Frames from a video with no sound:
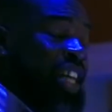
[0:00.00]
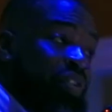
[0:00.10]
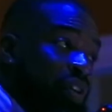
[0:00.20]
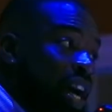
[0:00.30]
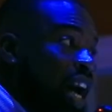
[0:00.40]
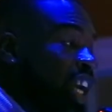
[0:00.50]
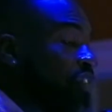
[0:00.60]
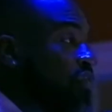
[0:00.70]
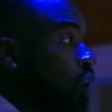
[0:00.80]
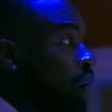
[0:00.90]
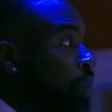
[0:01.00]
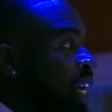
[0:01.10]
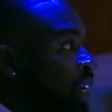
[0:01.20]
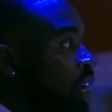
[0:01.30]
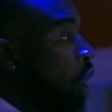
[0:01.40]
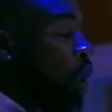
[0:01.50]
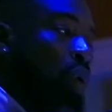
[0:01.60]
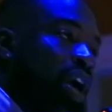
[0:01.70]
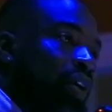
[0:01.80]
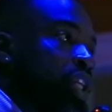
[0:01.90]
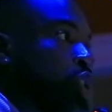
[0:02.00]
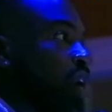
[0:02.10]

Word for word: gender nonconforming, queer and